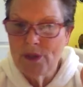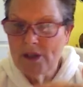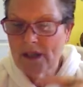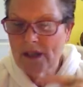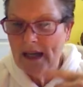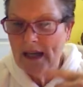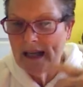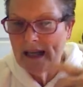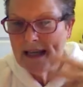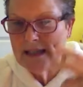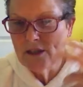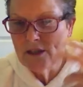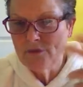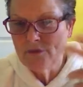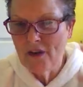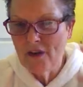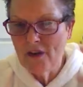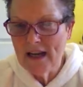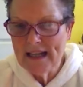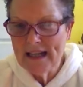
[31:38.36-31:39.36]
and
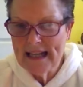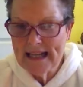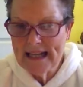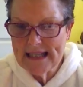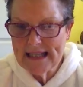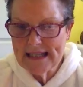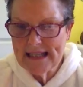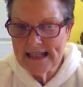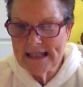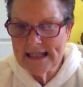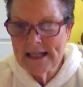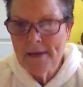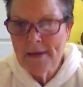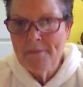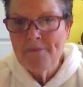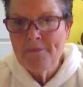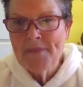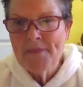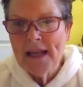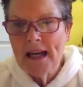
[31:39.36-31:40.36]
finances,
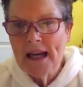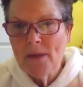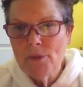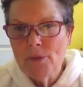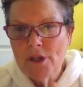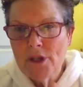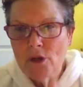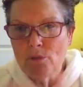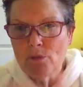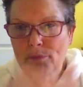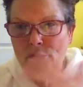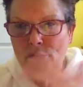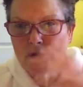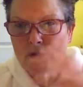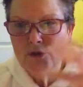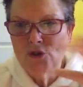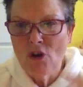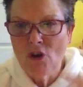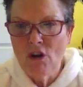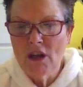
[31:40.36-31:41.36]
and we don't put
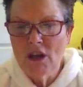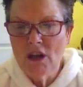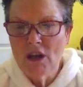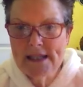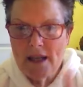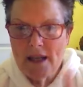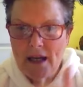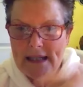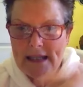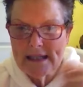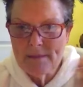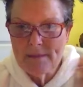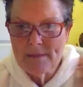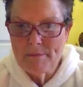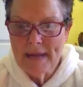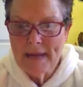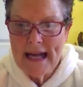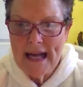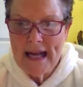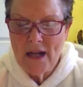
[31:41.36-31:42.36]
dollar signs and
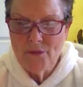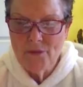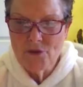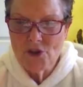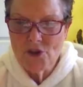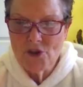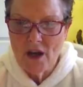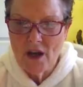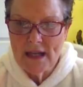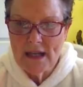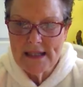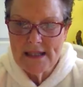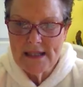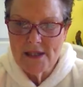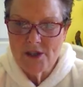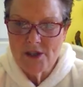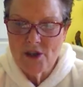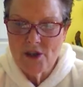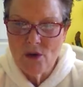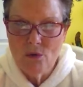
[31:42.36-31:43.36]
pound signs and
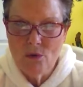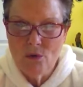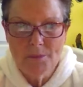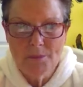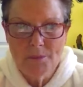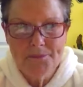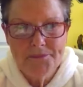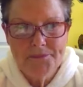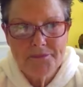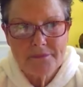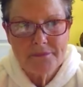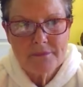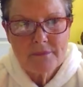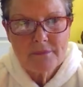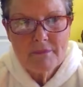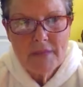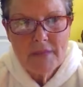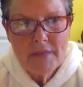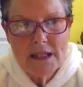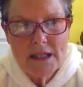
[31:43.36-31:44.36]
so on.
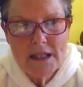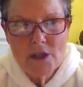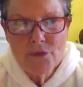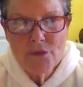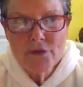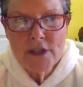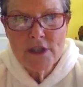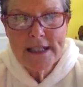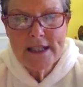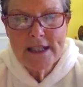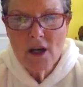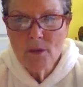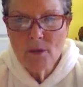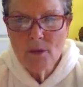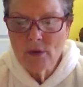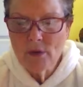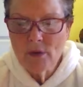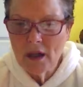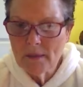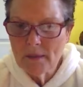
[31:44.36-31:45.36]
So for
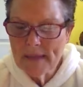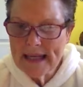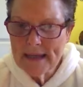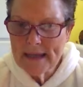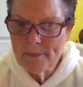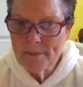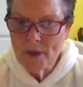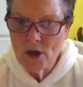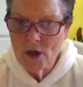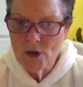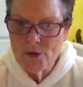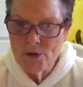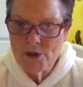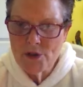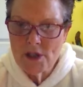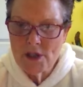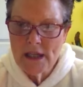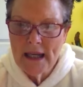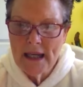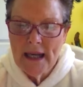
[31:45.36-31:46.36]
example, I'll make a
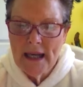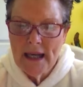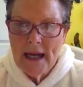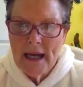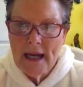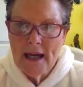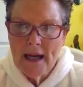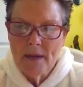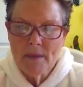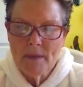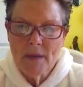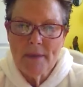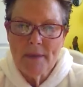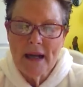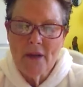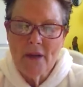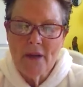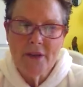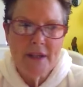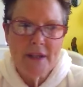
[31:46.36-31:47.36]
post
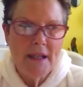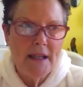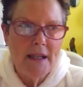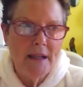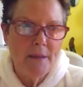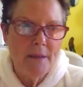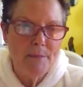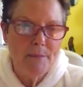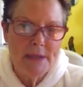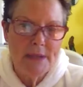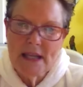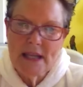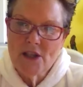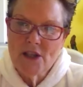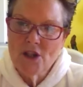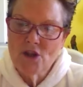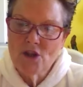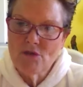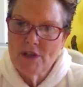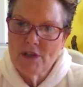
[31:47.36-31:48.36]
about the
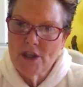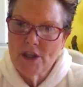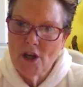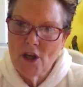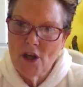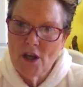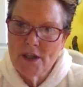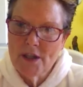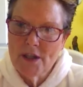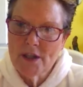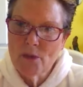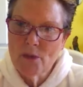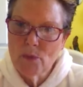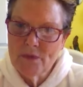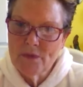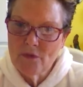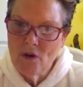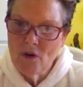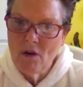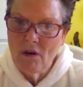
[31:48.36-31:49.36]
percentage returns that
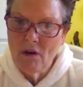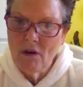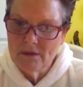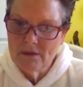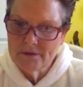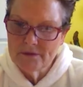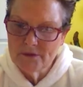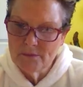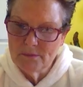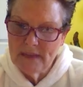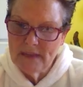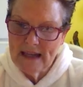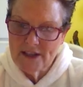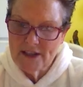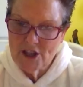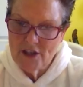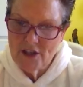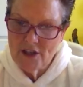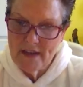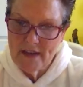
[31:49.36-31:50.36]
we've got from Cash
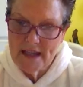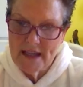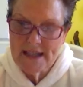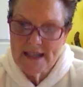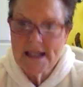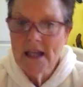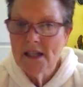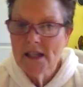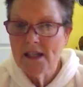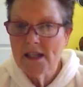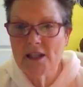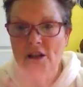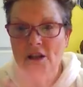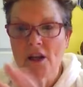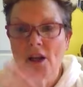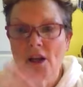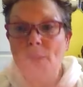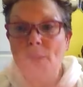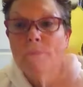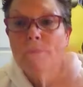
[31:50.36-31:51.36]
FX. That's a
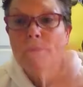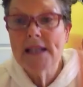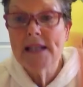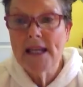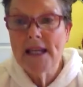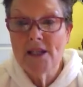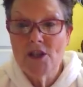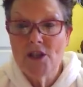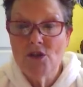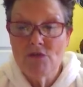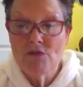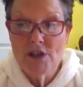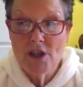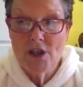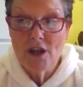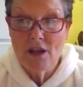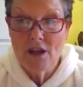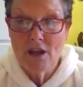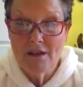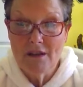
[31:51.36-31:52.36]
percentage
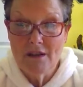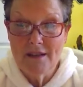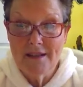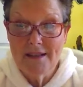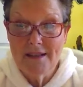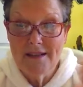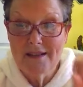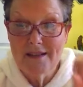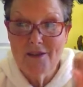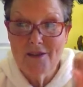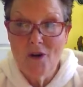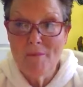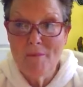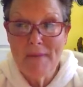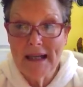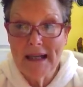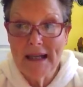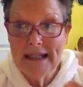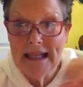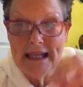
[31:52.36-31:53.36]
return. This is not
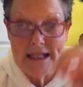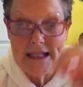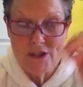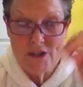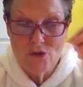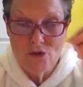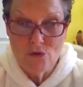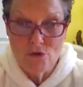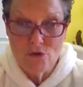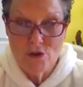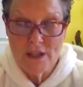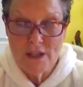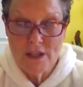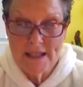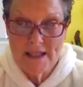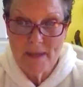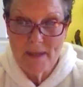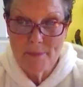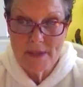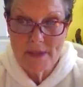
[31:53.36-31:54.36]
money and it's not triggered
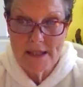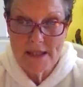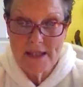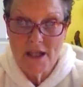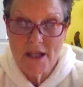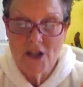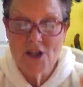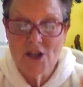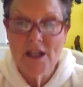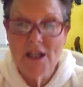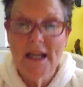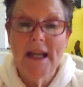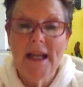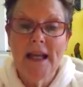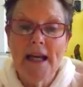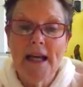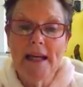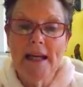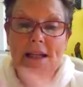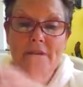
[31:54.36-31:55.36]
up as such.
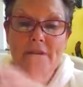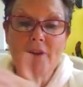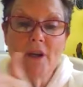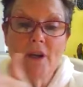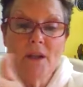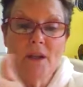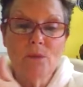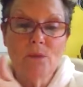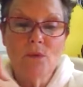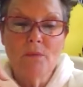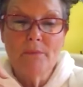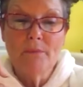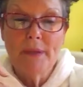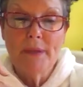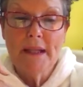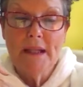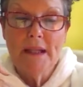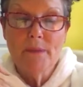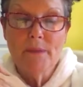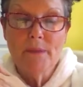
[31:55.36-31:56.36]
And if I want
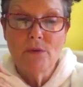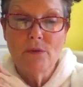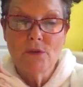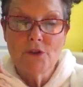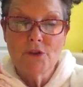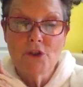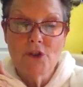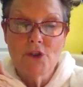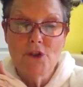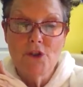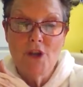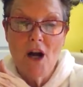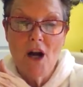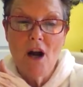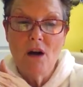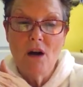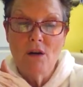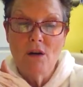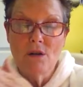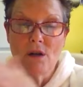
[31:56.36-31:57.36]
people to
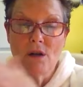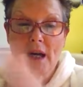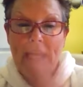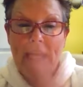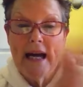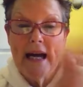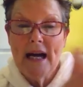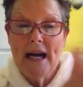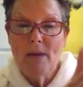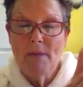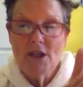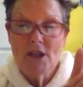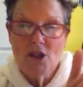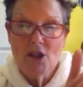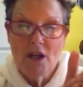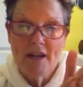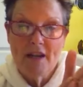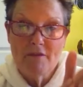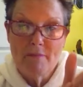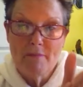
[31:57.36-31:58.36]
know how much
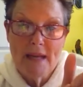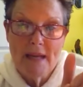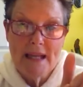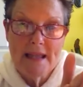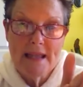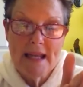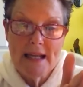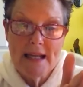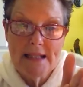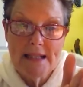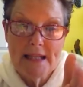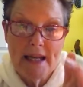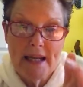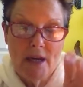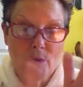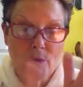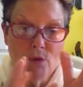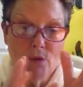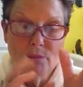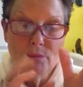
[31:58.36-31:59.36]
I've made that day, I
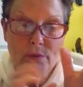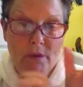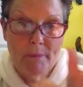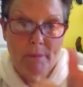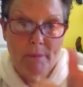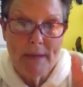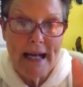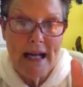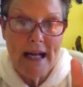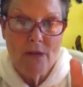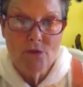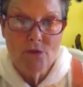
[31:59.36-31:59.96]
won't put a pound